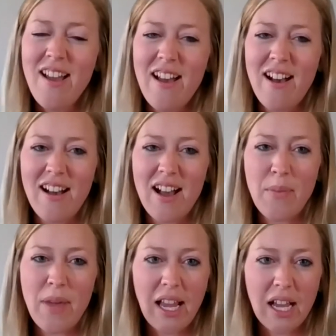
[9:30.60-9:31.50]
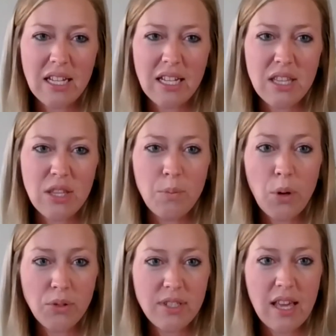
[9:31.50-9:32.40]
and the
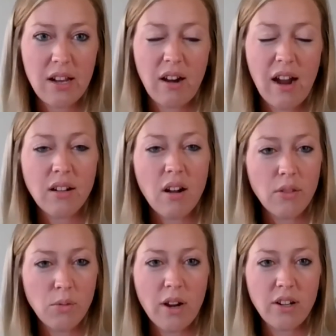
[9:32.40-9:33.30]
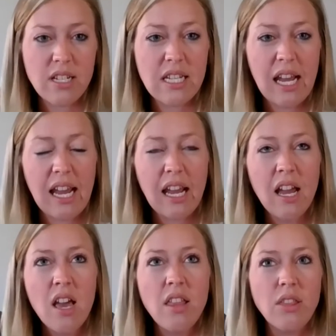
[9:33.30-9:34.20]
boats that are out on the water today,
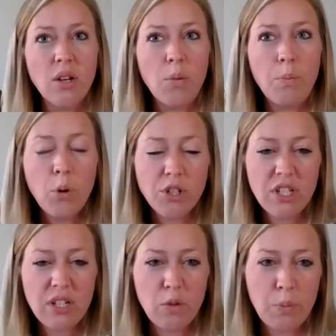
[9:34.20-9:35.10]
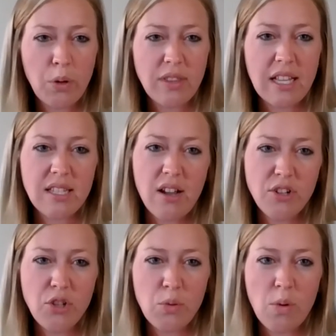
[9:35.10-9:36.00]
the portion of the boat that's
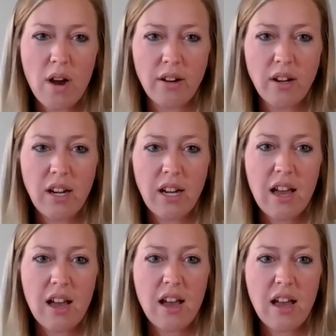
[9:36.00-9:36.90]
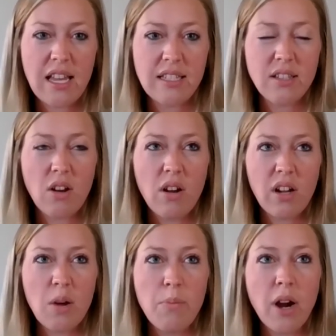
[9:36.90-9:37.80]
under the water is
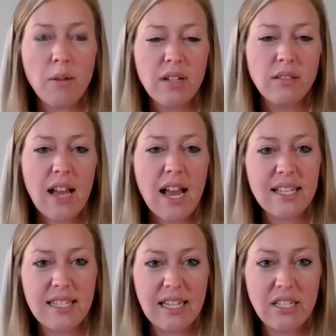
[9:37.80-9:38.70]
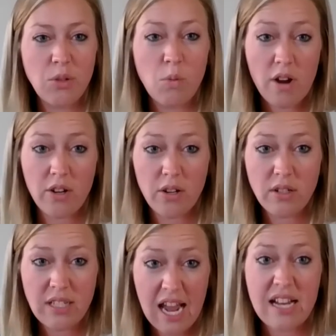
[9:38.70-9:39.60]
compartmentalized into
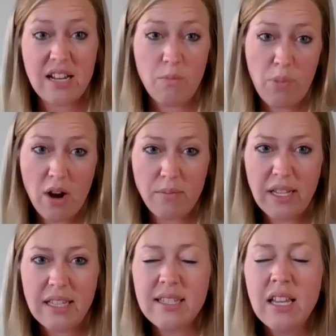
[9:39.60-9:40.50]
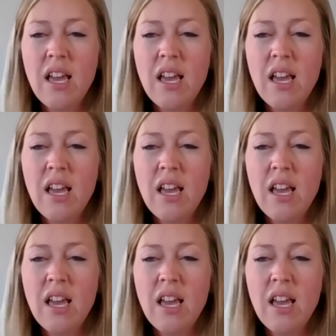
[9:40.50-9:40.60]
watertight compartments.